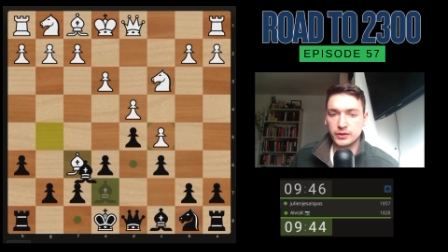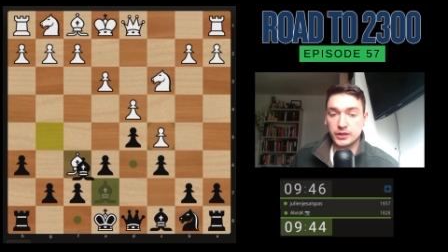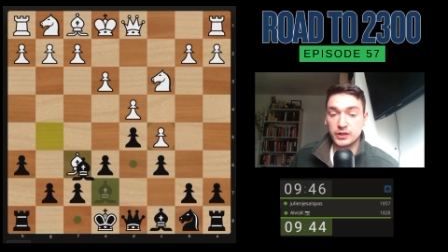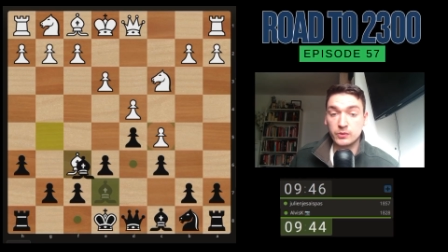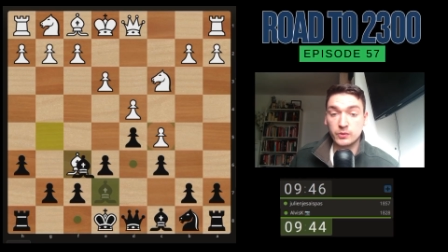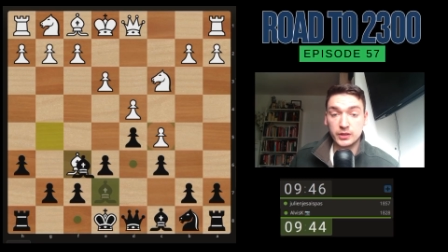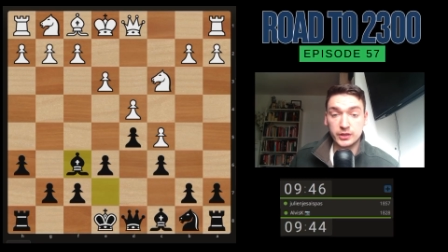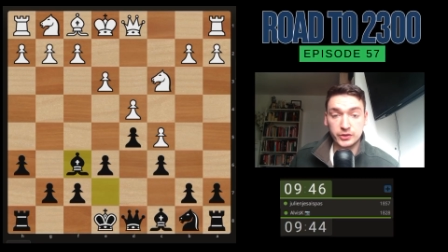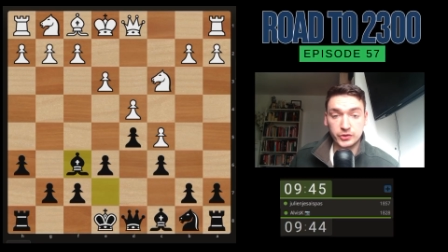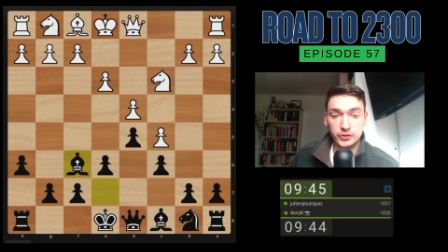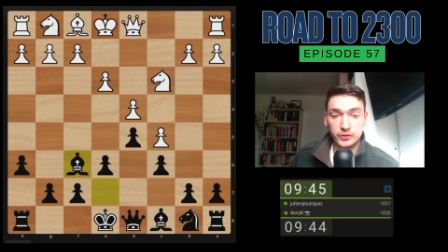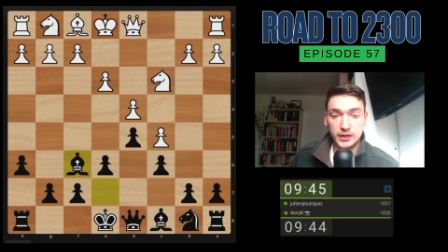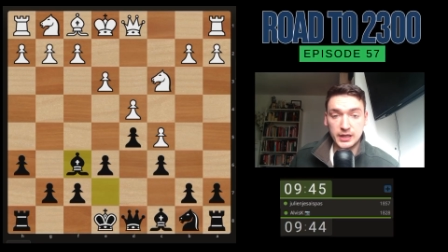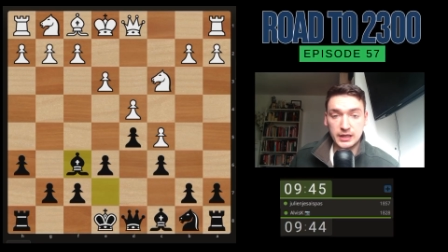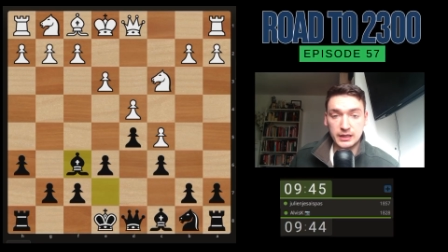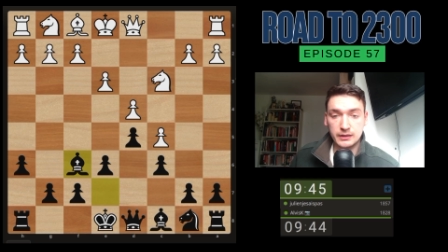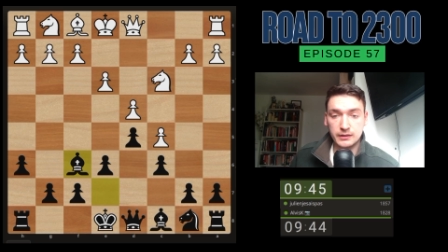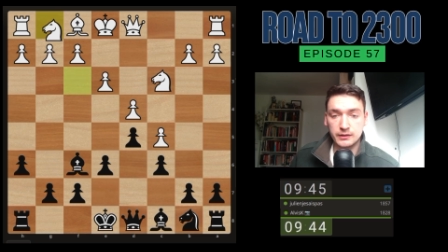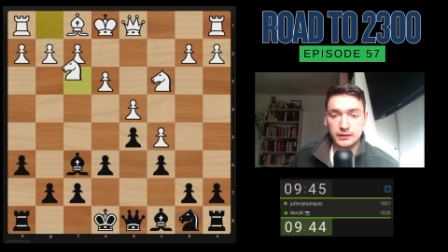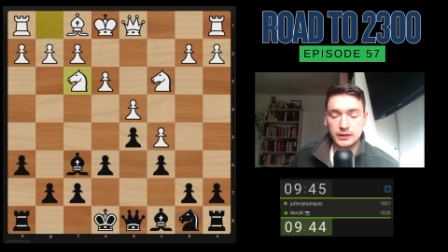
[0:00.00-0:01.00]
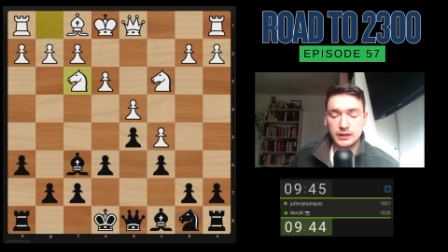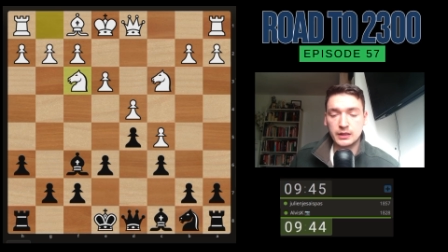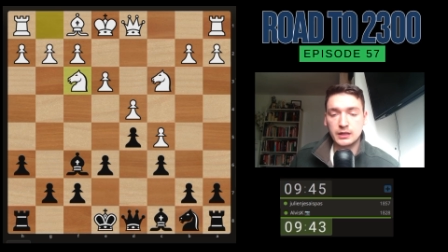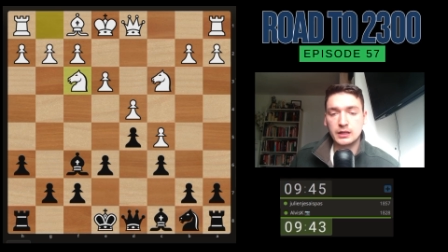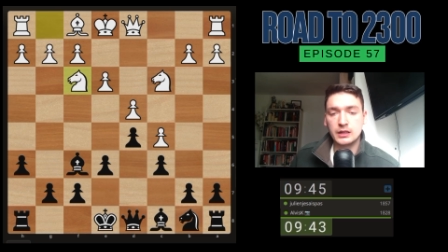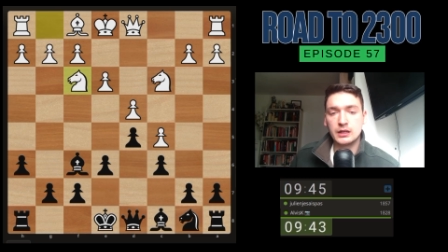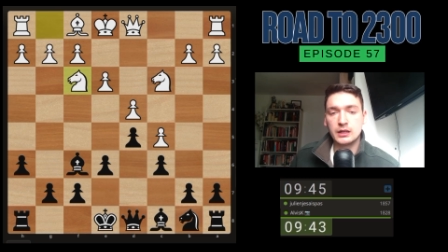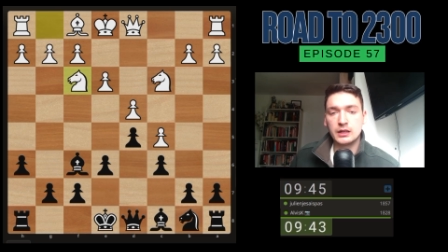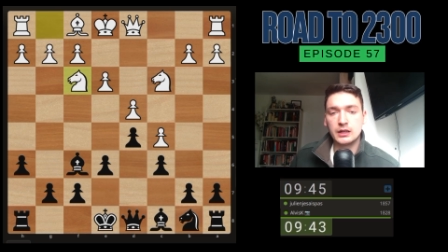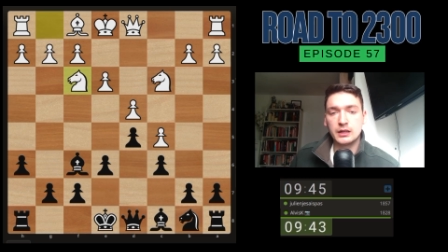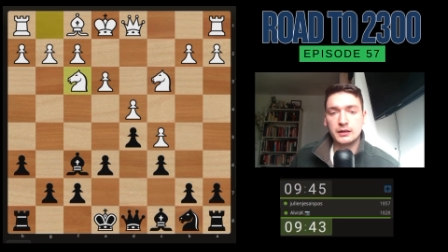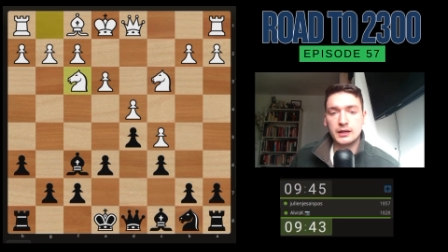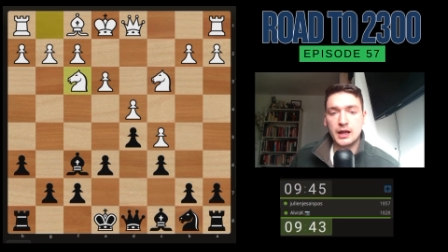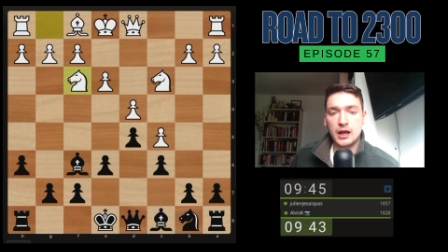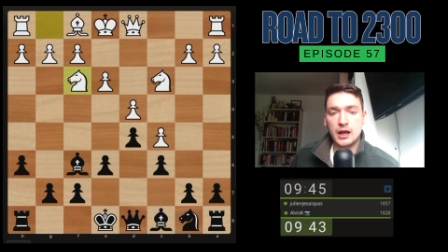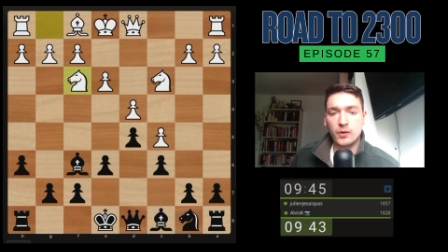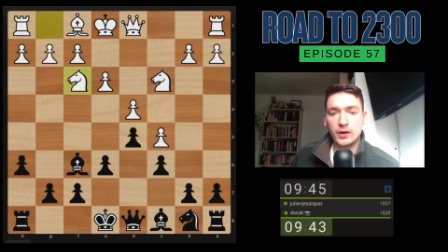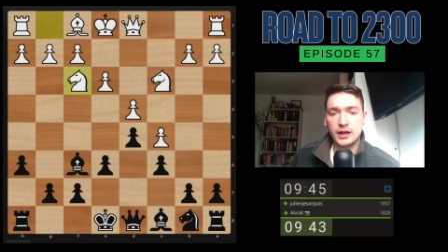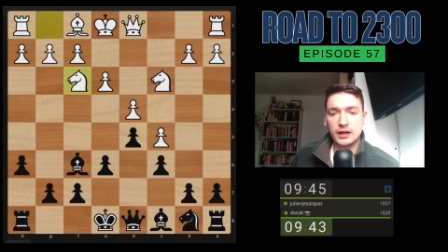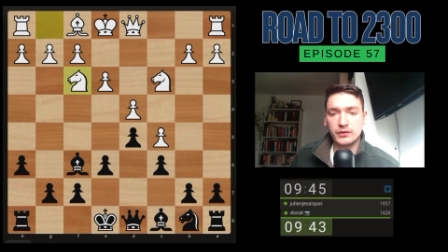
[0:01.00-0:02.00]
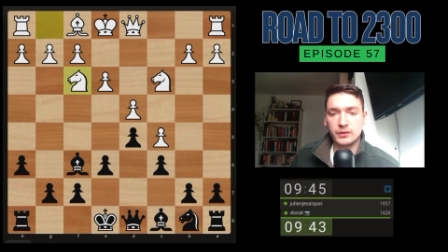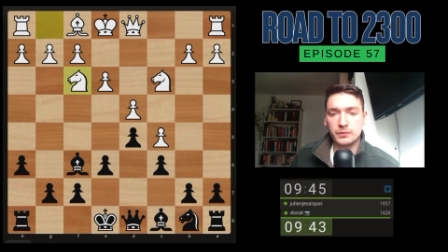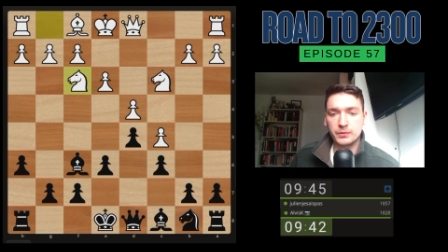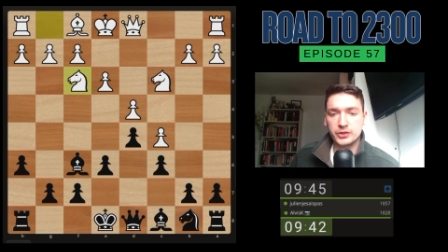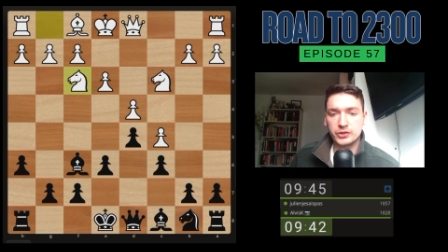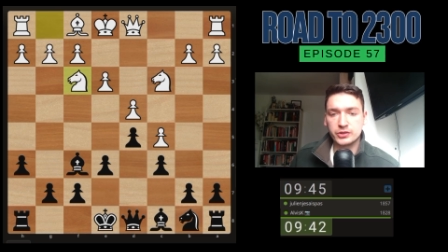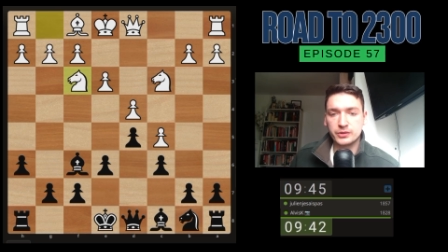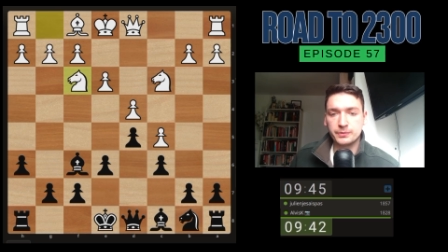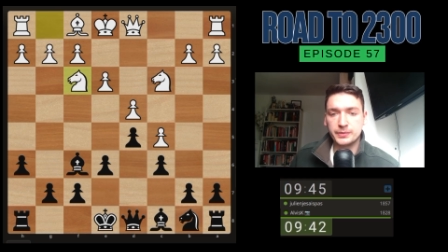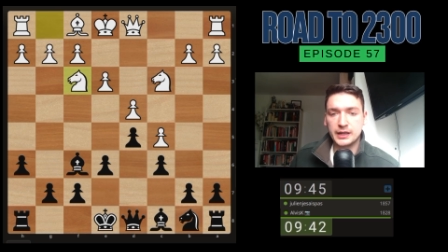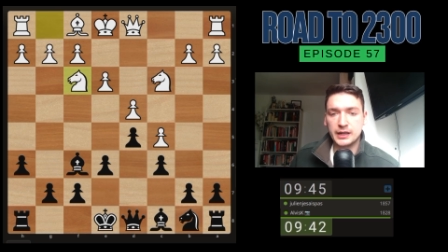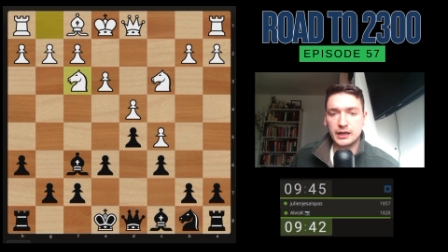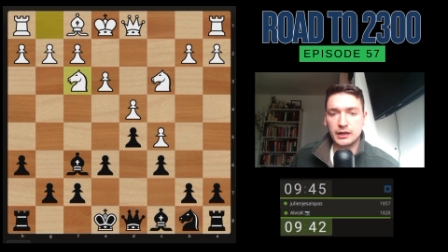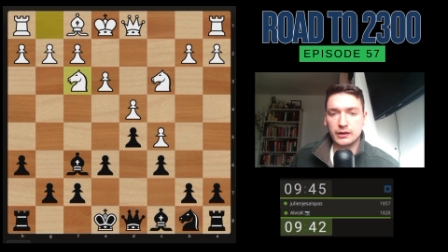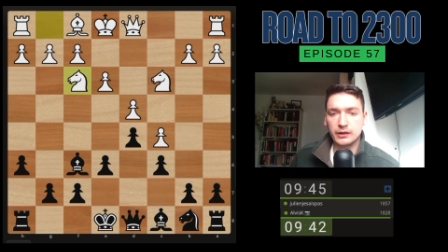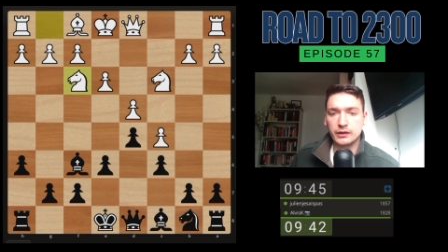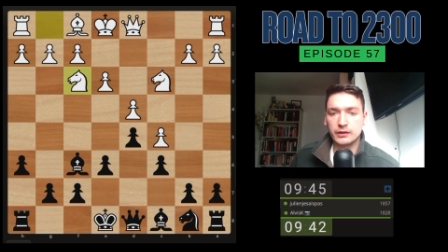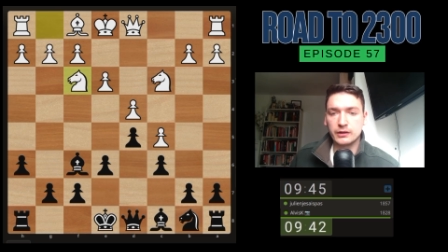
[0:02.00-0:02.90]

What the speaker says: You want to trade. Now I have the bishop pair.